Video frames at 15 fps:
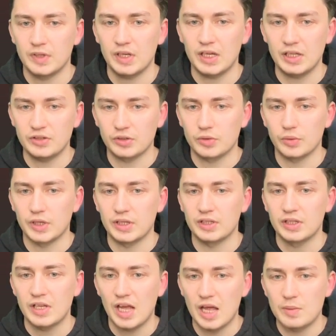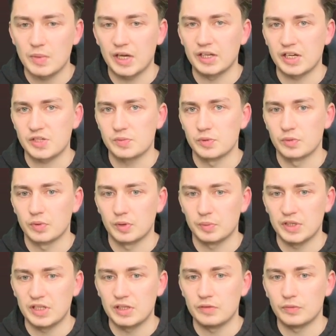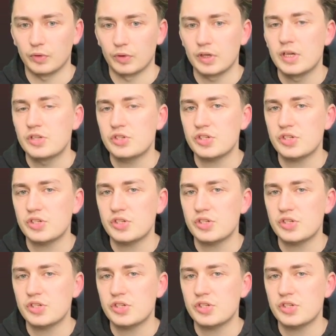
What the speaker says: Hit the queen, and my next move will be e4,